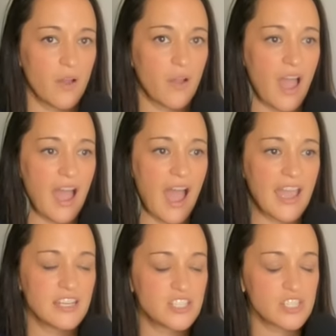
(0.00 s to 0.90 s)
I,
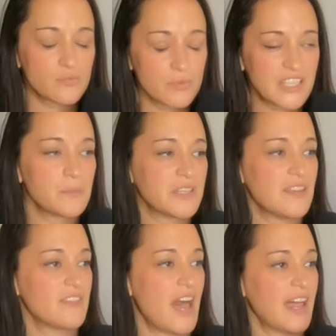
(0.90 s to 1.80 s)
I just really
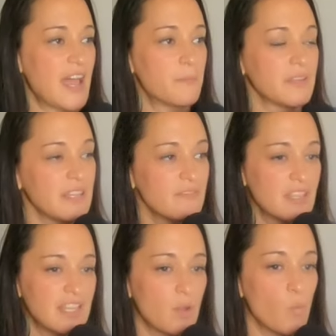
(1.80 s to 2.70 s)
believe that. I believe that,
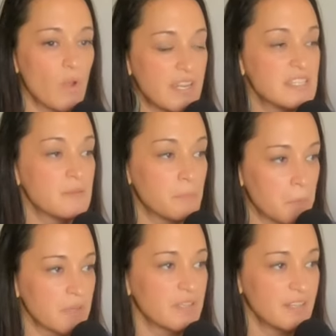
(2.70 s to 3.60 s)
like, when it's
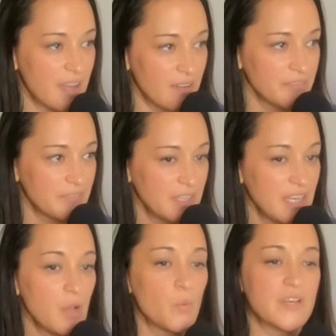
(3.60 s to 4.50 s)
important enough,
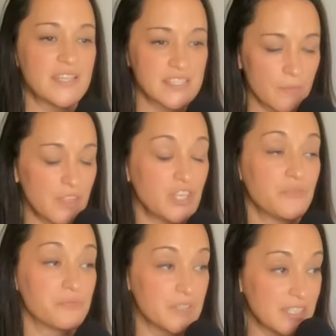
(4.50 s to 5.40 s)
when it's something you
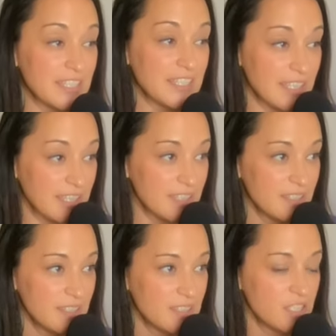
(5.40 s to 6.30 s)
really need,
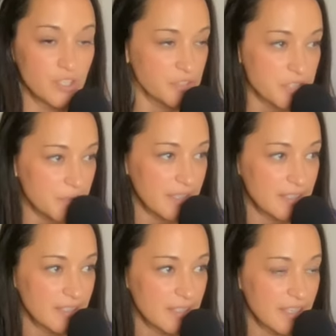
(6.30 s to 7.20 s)
you'll do it.
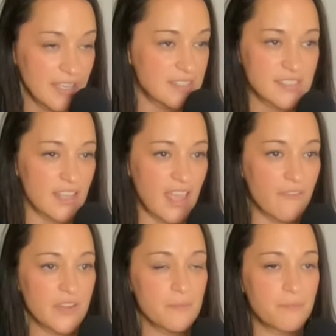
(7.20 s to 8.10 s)
It's
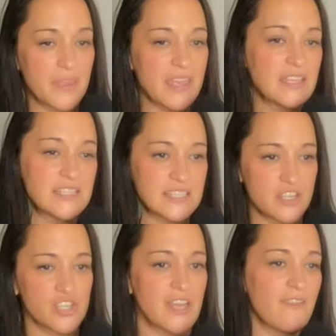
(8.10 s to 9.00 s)
every big
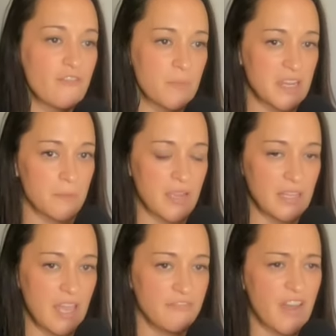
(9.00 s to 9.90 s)
decision I've ever made in my
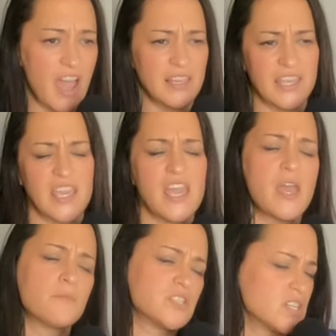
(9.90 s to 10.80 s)
life. I like
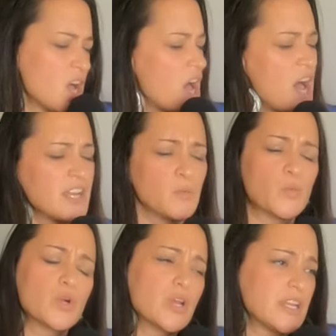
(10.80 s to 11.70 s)
hemmed and hawed and
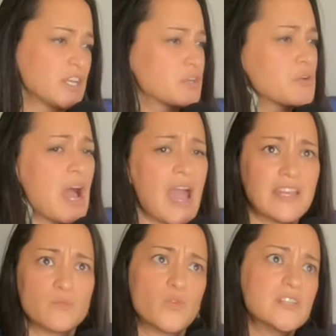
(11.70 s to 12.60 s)
worried and cried
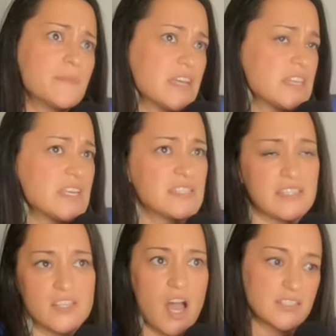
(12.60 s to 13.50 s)
and what am I this and
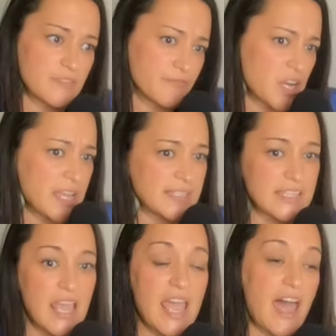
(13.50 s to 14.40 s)
talked to friends.
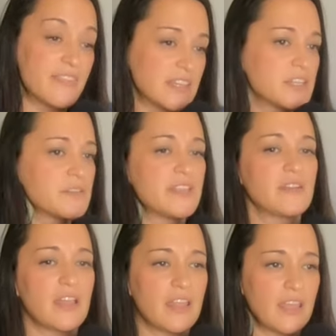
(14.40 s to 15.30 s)
And then literally,
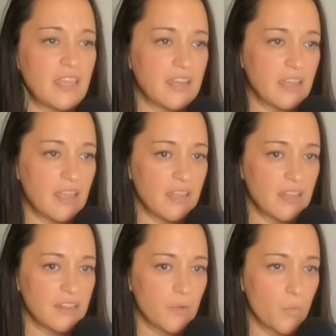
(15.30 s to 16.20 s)
it,
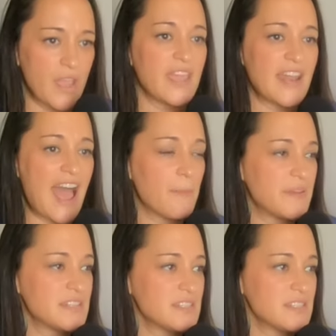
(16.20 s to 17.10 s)
the way it
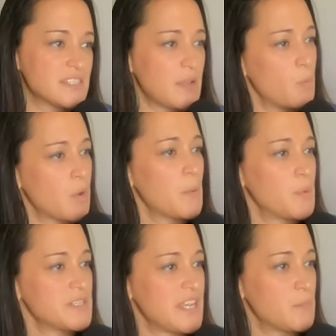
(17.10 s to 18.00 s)
happened is I woke up
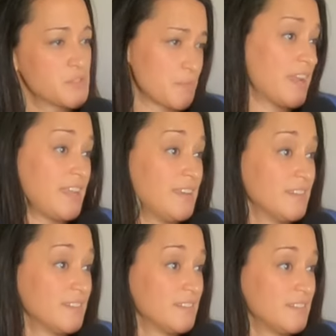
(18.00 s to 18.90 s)
one day and was ready
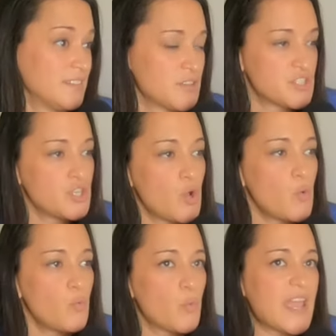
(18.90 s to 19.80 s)
there's no
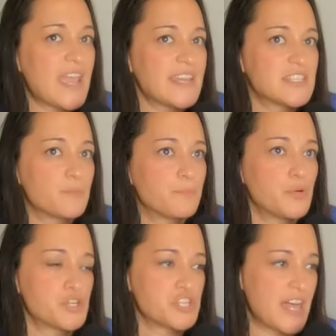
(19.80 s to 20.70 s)
way to
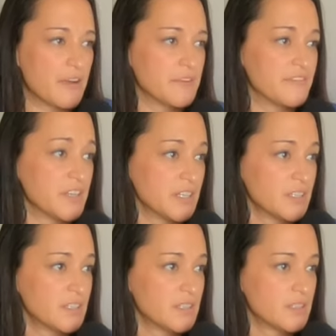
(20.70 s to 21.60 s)
push that river.
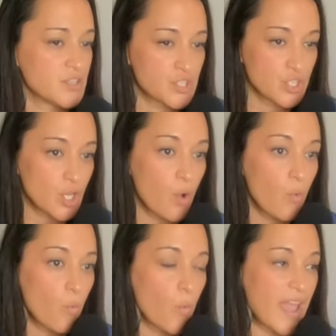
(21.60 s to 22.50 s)
There's no
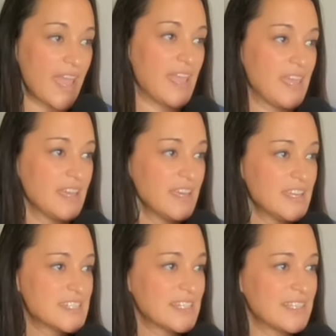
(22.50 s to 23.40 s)
way
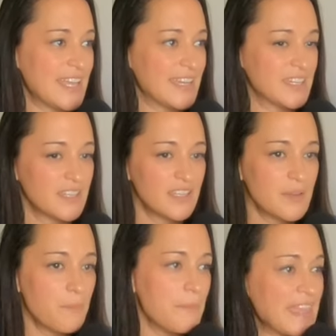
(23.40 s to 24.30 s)
to like
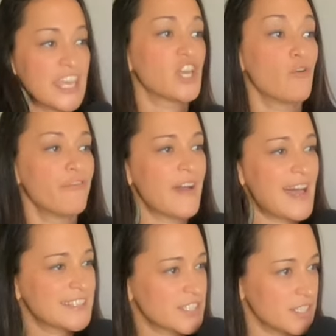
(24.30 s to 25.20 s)
make it go
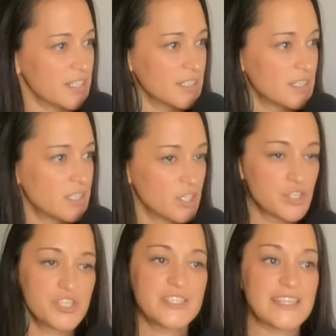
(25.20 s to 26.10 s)
faster. You're
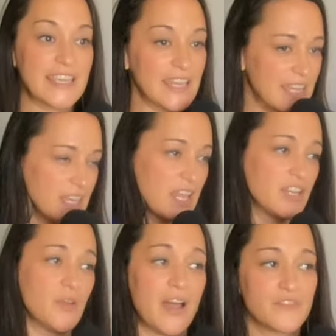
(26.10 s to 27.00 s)
just in it and
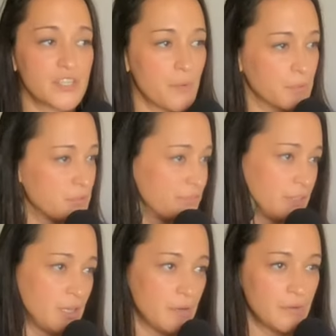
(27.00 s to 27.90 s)
you have to go with the
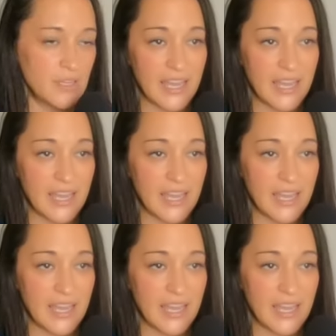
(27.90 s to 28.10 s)
flow.